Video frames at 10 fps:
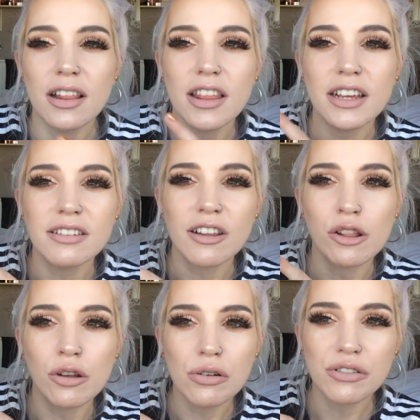this
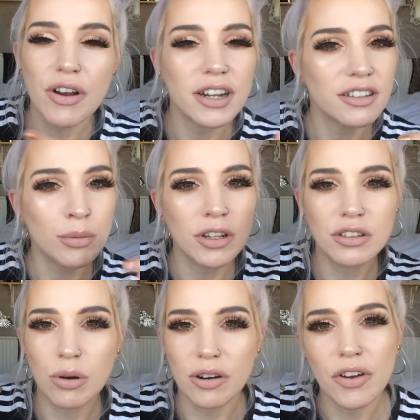looks very similar
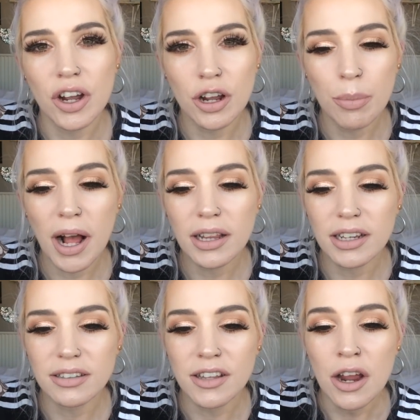to one of her
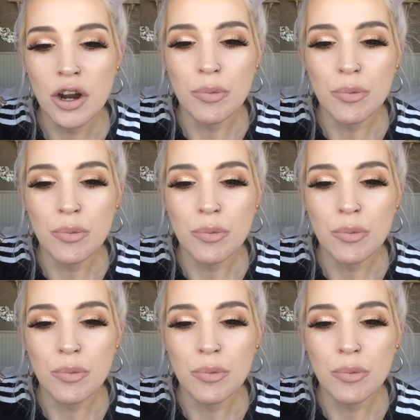palettes,